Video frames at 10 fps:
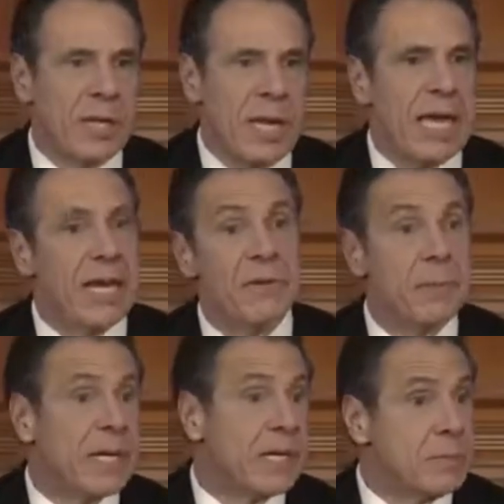and
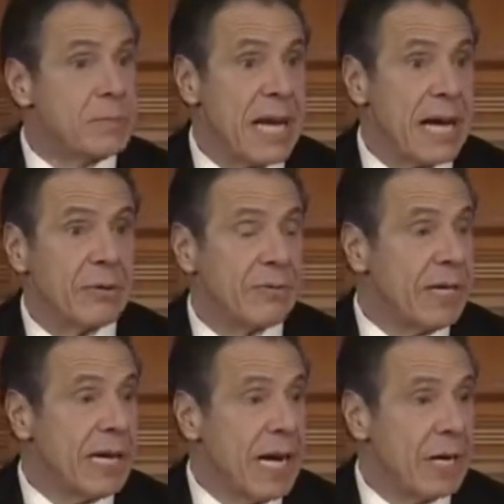everybody comes out of their
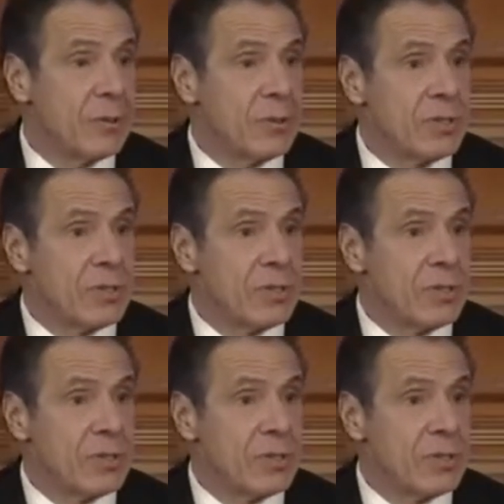house